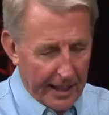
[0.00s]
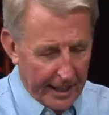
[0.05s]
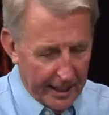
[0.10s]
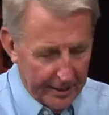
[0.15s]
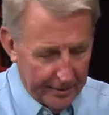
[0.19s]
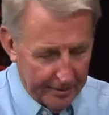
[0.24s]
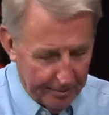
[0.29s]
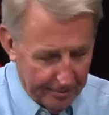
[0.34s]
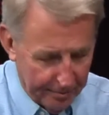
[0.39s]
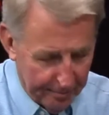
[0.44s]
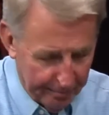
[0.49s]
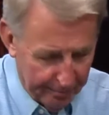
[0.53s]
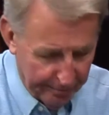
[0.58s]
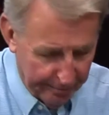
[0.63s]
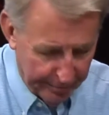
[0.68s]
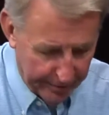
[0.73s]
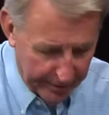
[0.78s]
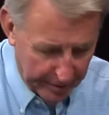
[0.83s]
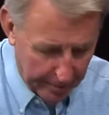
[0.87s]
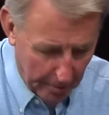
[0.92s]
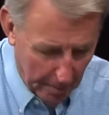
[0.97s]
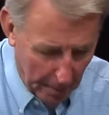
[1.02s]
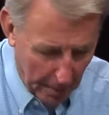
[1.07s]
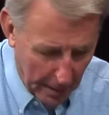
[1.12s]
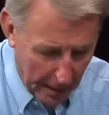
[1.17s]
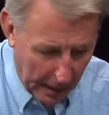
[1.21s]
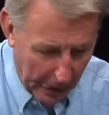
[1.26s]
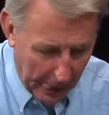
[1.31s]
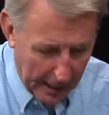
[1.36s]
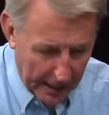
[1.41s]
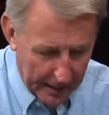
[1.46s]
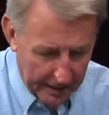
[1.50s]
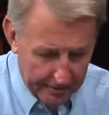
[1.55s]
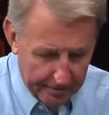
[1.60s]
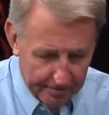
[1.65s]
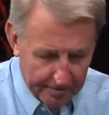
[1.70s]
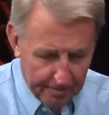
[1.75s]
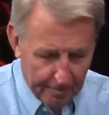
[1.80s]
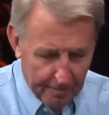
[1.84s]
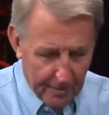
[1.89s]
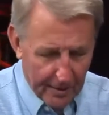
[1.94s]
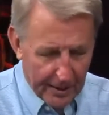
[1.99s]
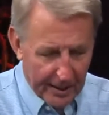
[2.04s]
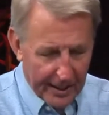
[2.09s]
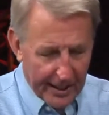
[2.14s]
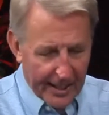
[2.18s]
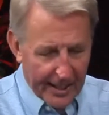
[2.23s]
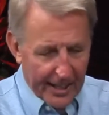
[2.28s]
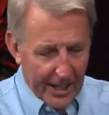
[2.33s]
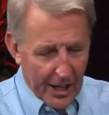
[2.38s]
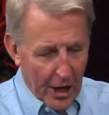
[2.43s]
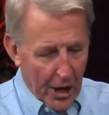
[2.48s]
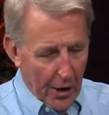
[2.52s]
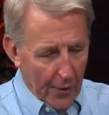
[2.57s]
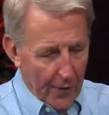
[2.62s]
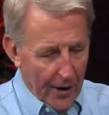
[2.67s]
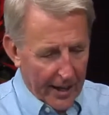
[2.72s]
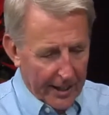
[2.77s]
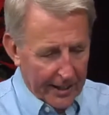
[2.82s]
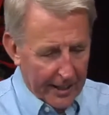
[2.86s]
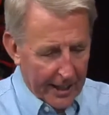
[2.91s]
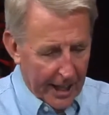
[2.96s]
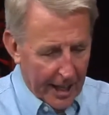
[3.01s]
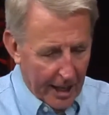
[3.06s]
God created the heavens and the earth. All right.